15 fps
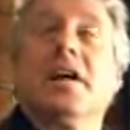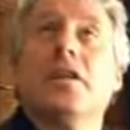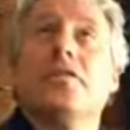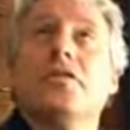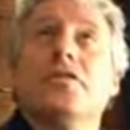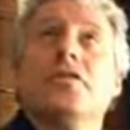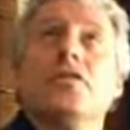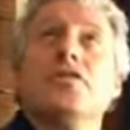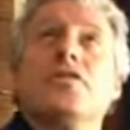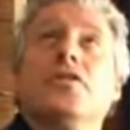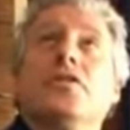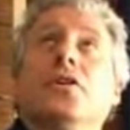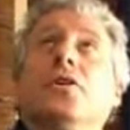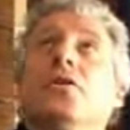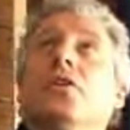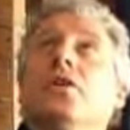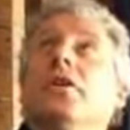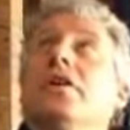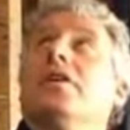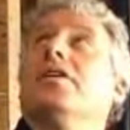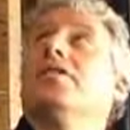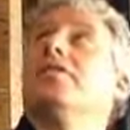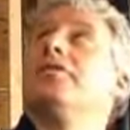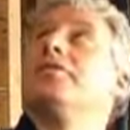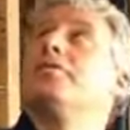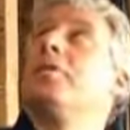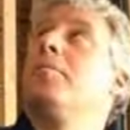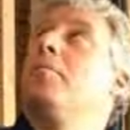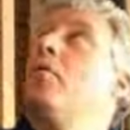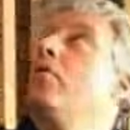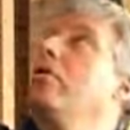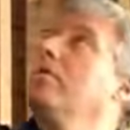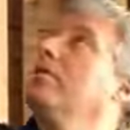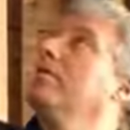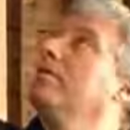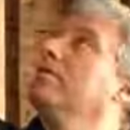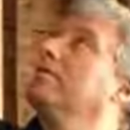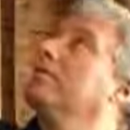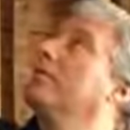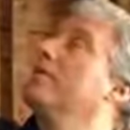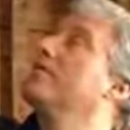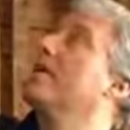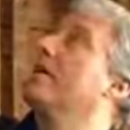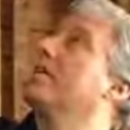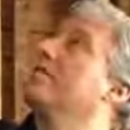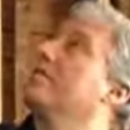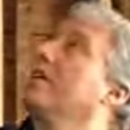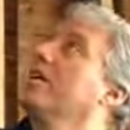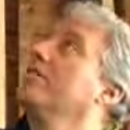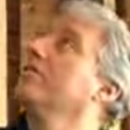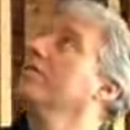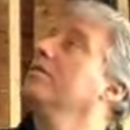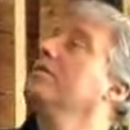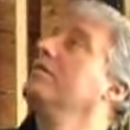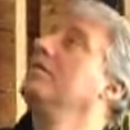of the first floor is what is that, insulation?